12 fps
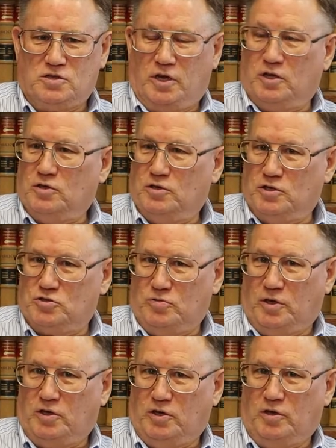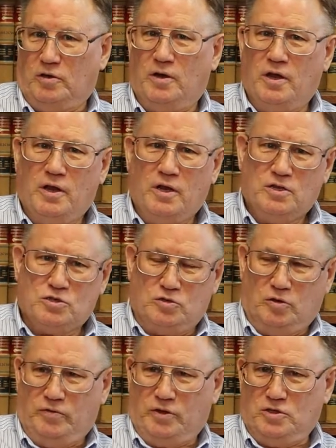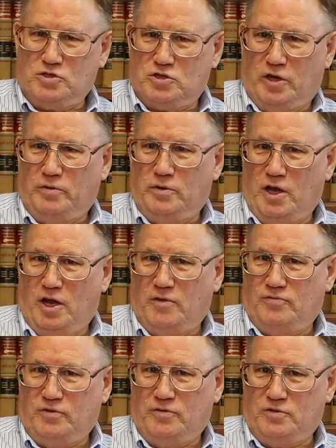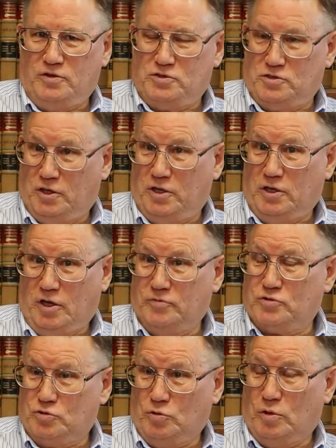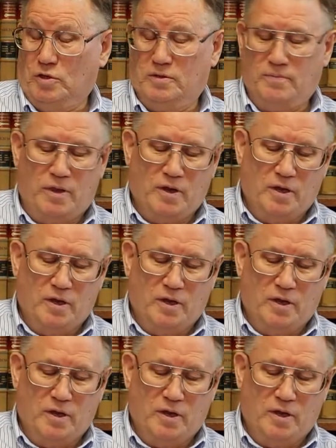2nd District here, serving the southern half of the city of Seward.